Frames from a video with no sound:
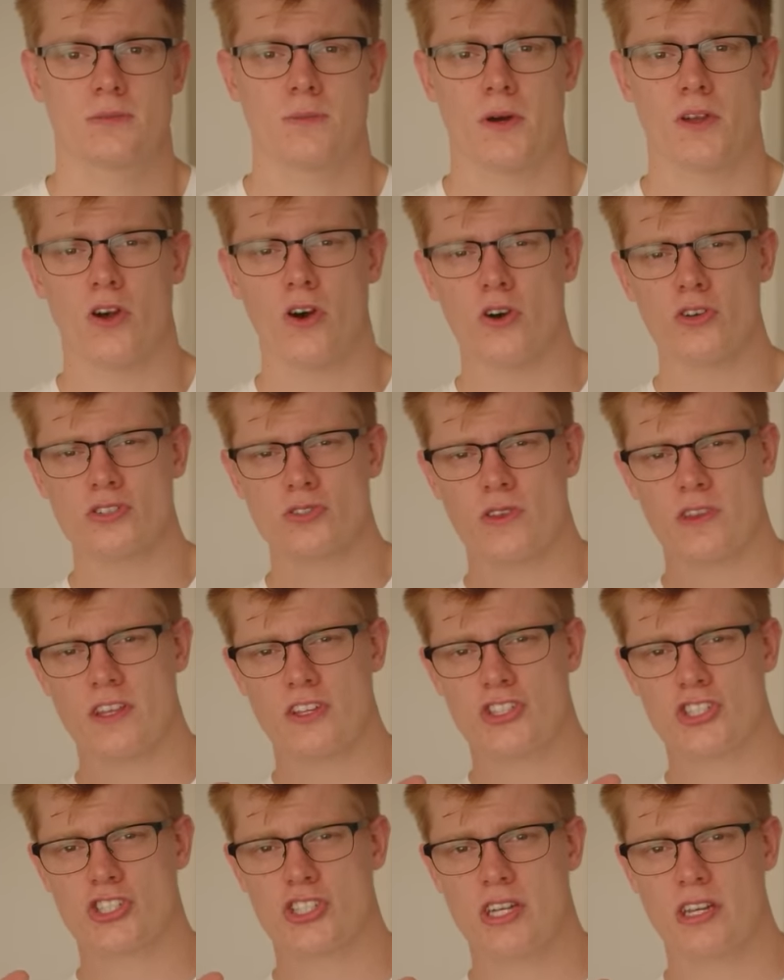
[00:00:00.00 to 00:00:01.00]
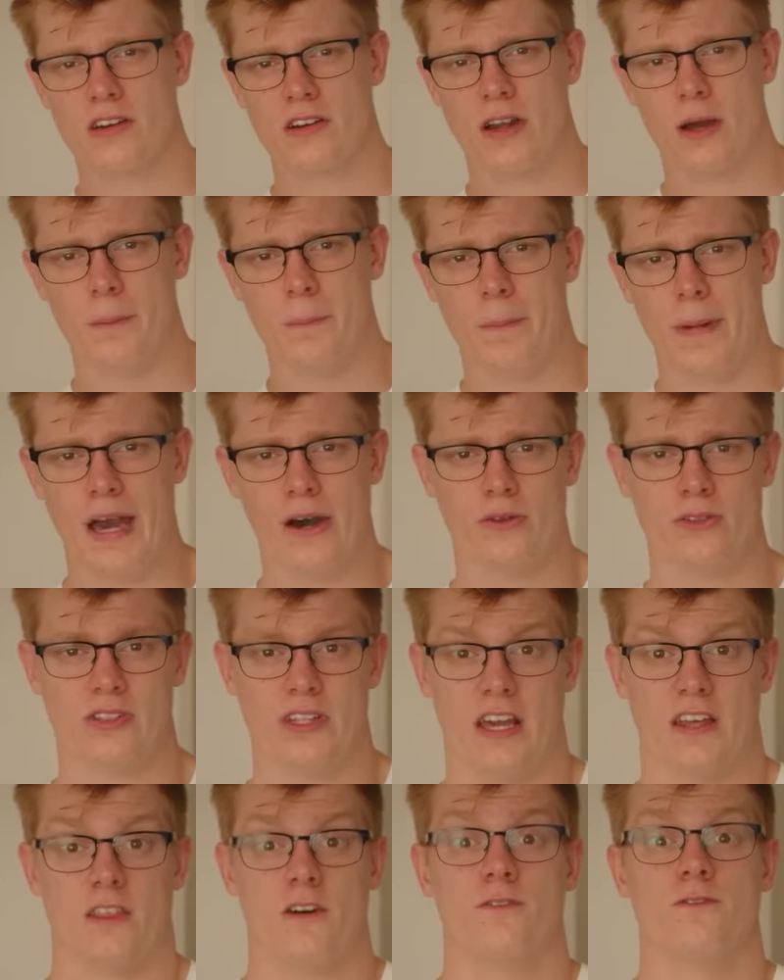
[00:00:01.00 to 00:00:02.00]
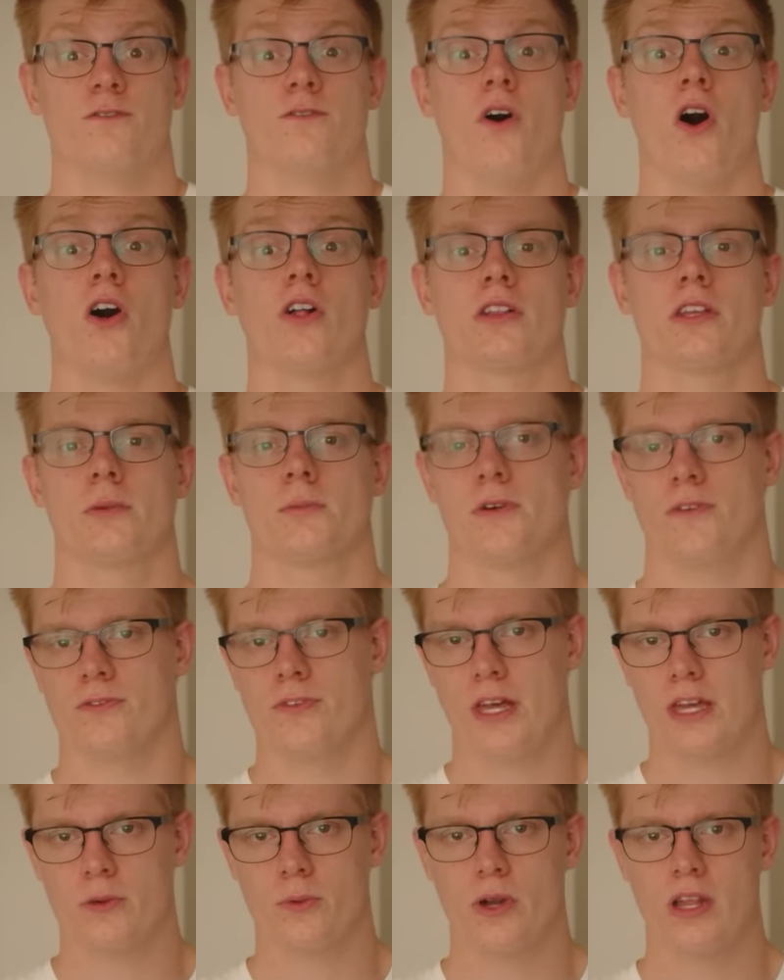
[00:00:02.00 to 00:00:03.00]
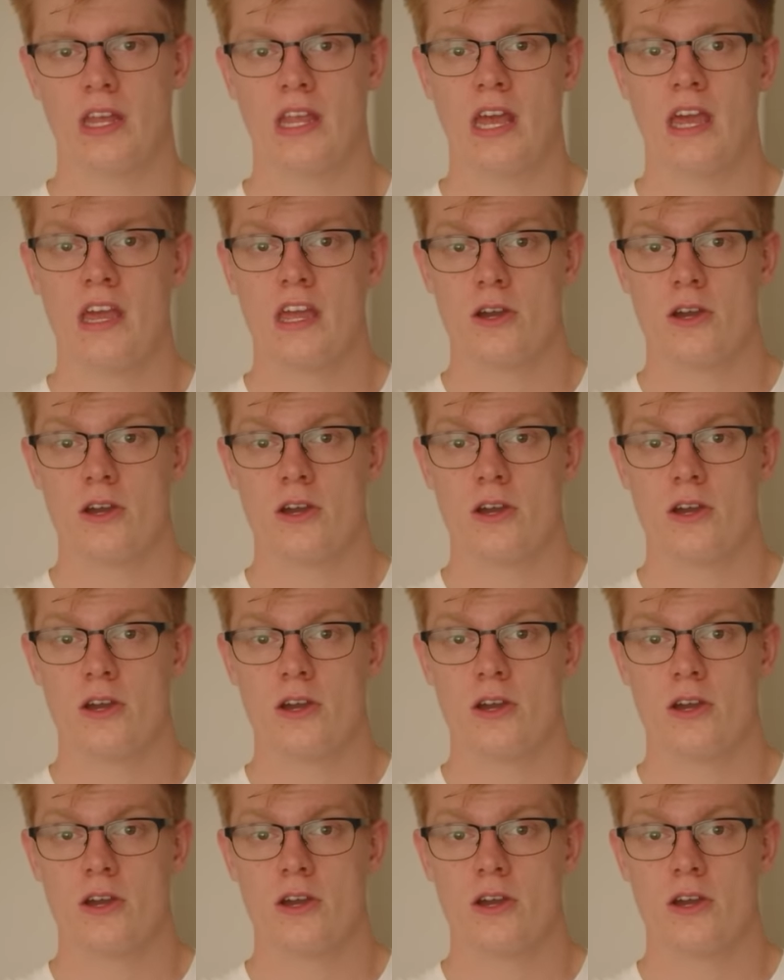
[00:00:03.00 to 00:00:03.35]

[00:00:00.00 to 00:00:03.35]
but also the sheer amount, like the volume of liquid,